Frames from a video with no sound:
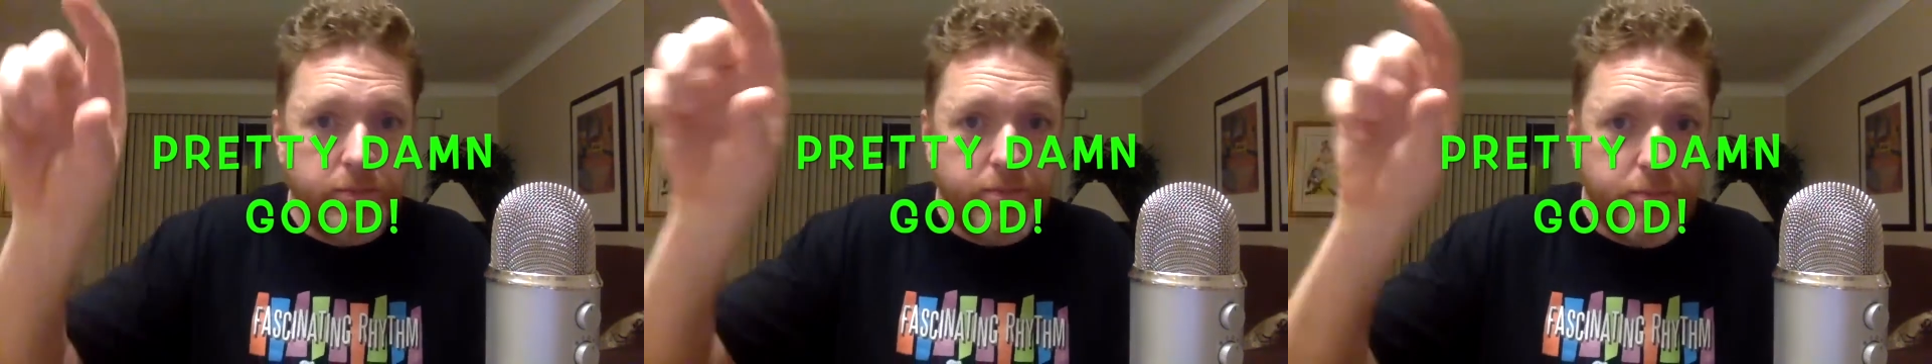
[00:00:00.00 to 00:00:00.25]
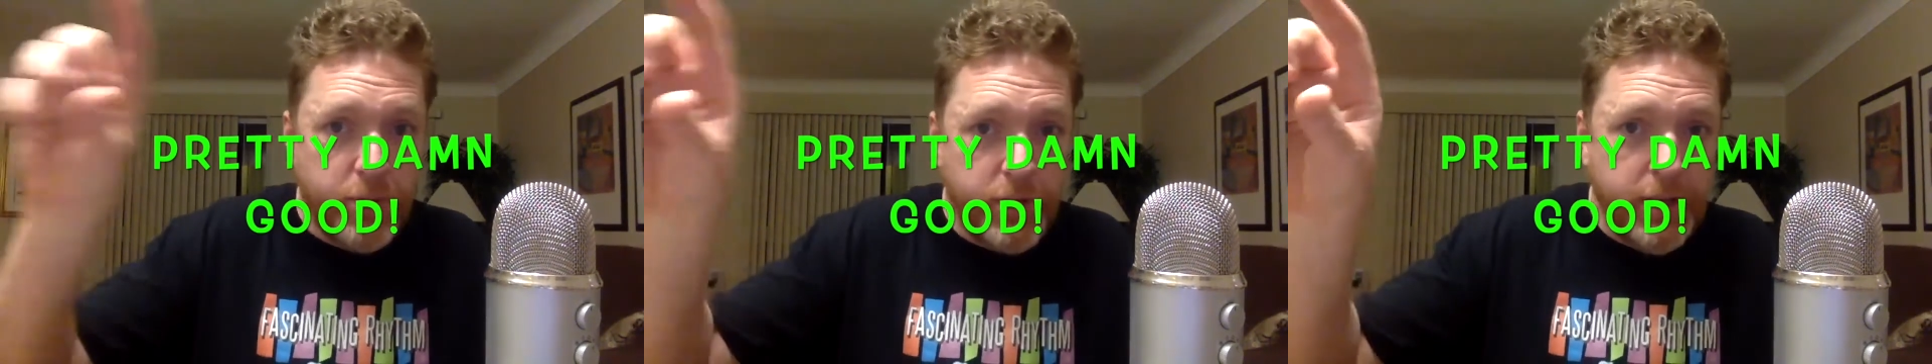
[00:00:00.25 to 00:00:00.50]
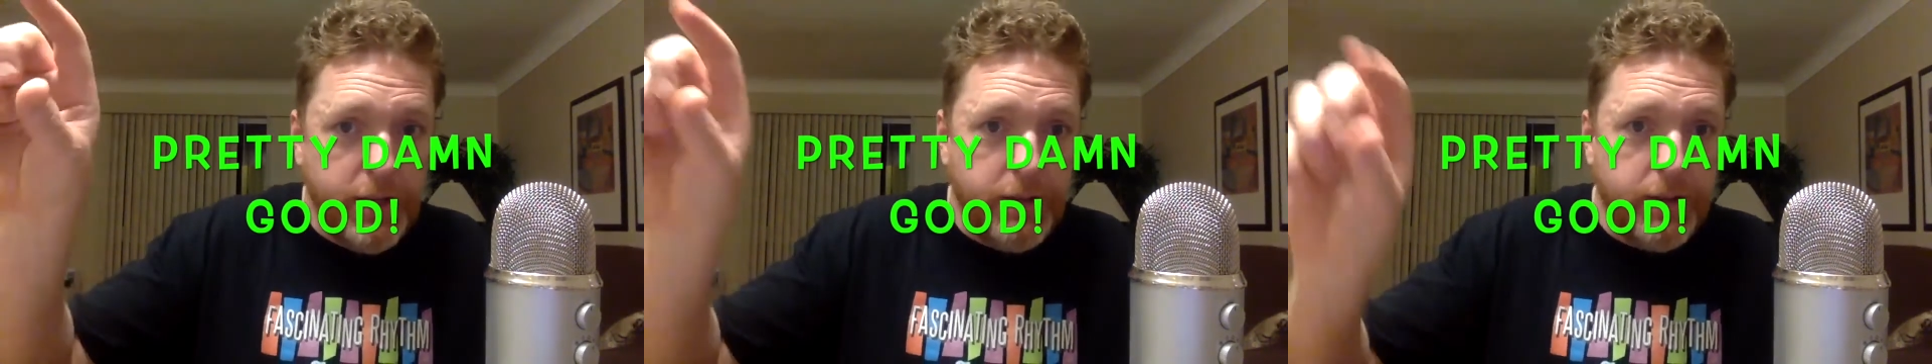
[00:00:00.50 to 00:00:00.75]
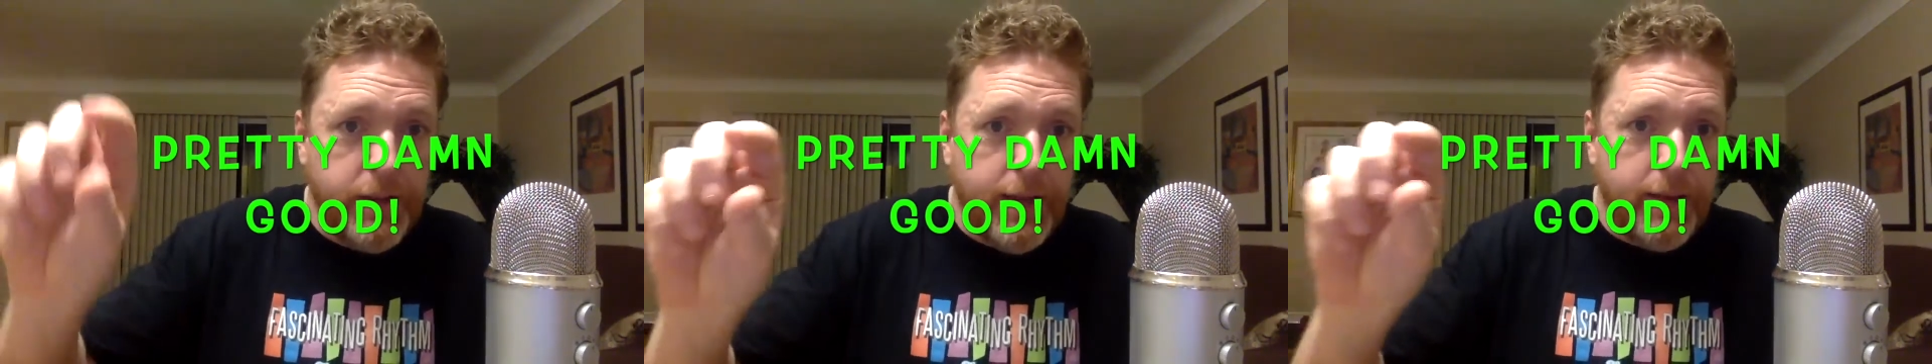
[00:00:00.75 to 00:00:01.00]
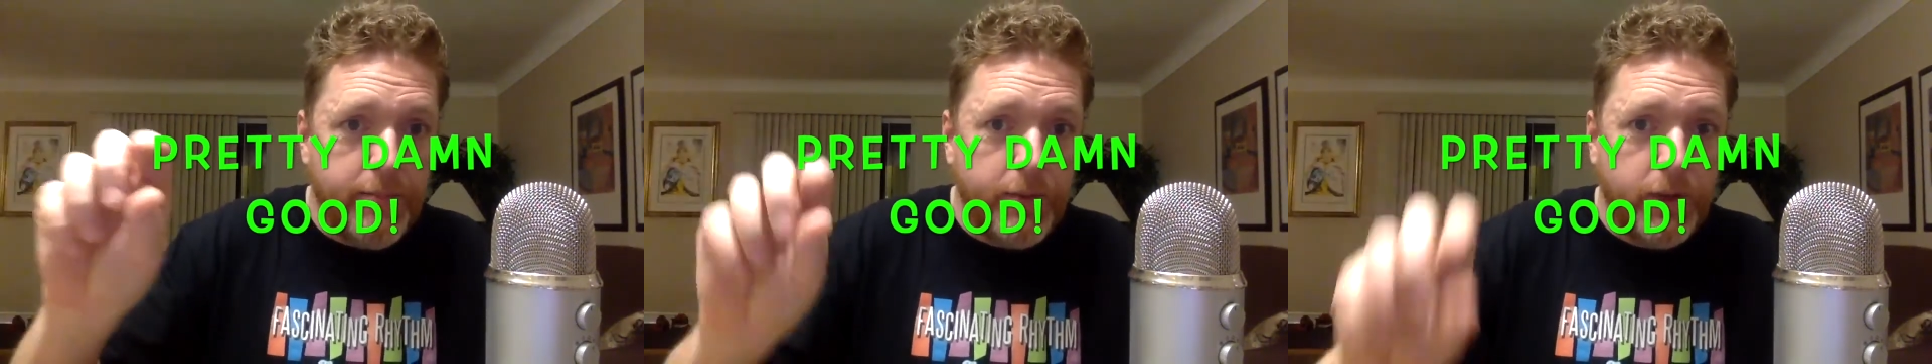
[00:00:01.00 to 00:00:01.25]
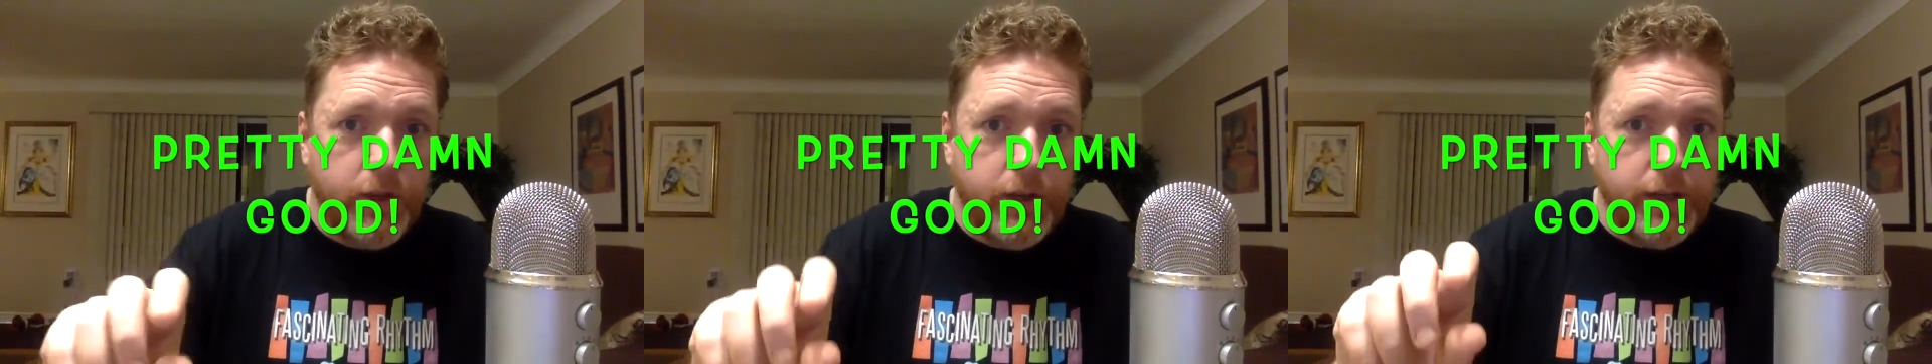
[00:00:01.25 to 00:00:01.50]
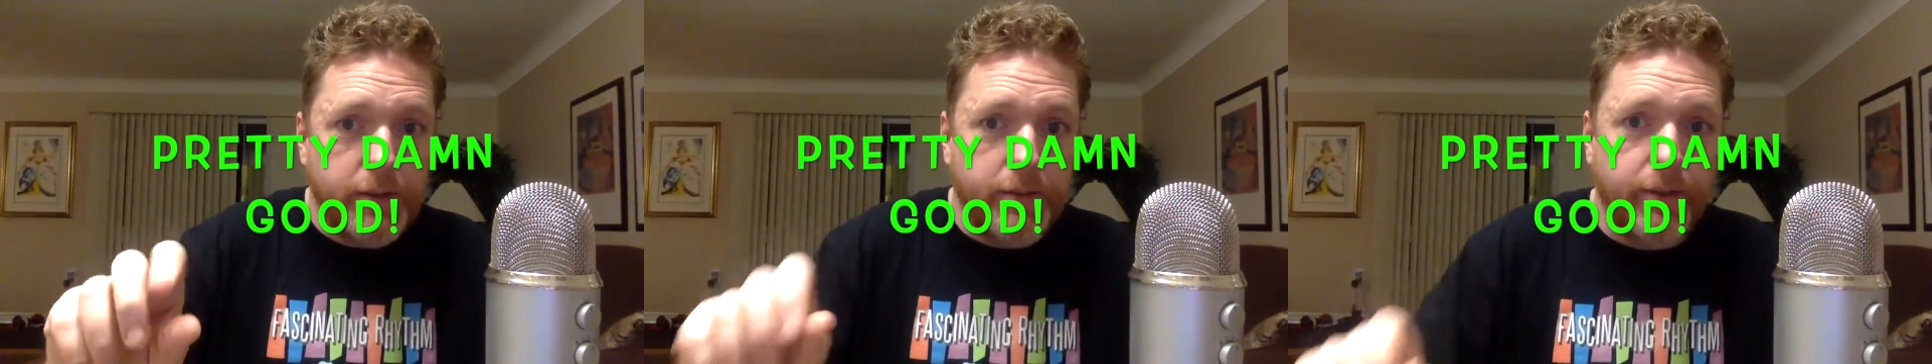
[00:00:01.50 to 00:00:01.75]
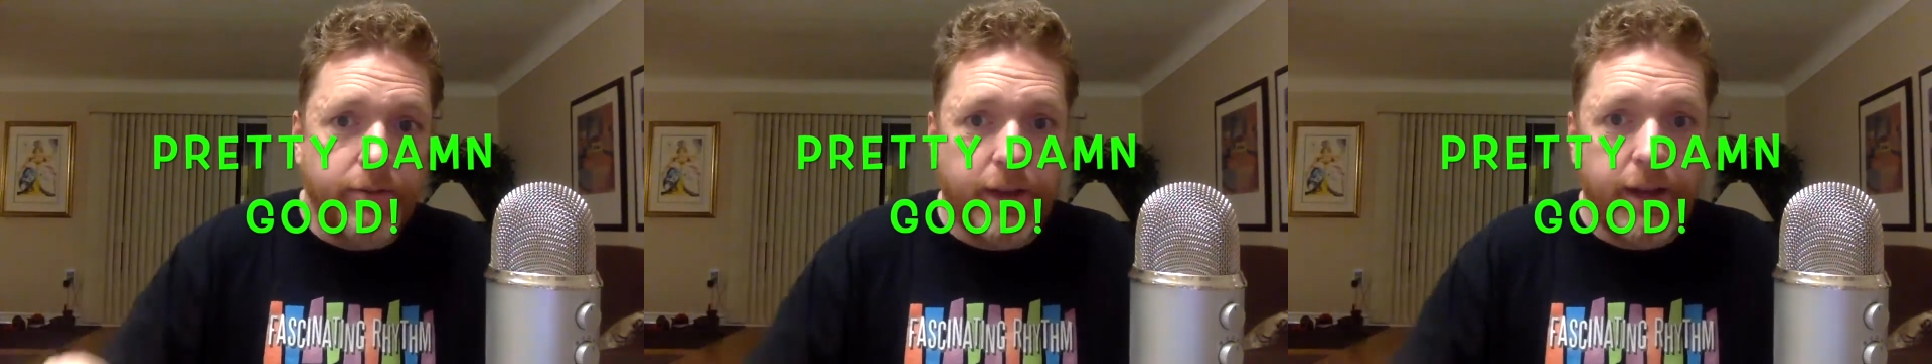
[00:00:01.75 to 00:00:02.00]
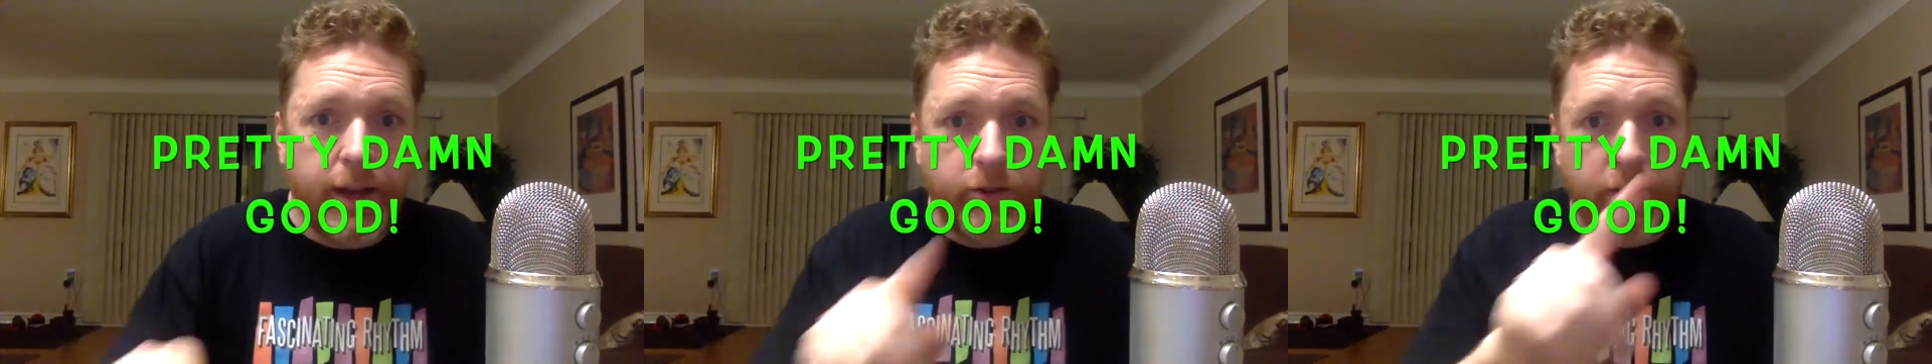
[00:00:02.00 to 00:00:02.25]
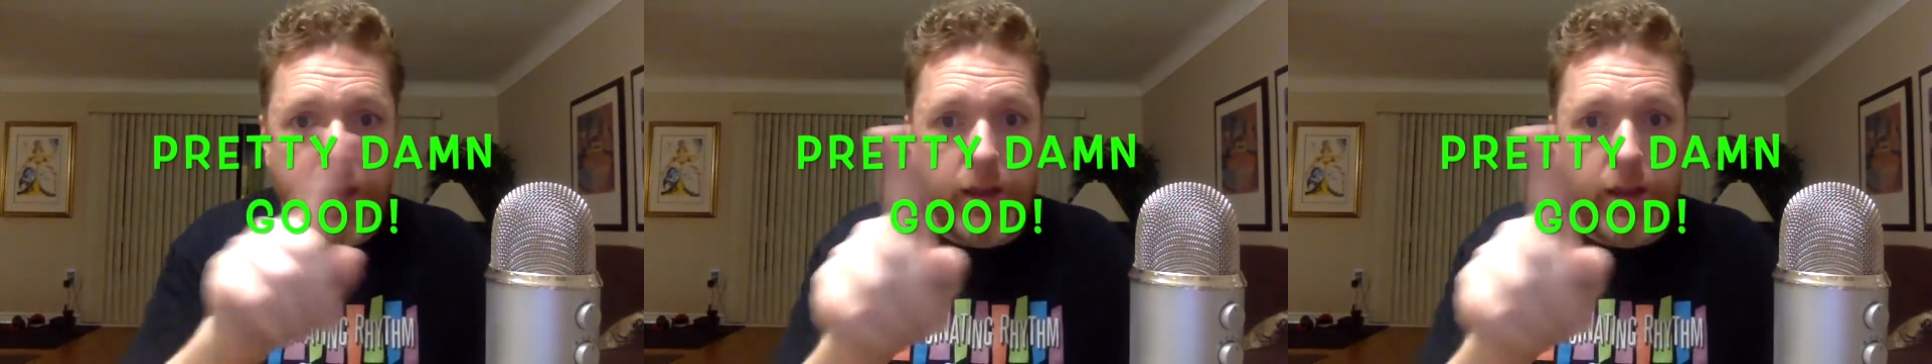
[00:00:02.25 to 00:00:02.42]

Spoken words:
Pretty damn good, if I can actually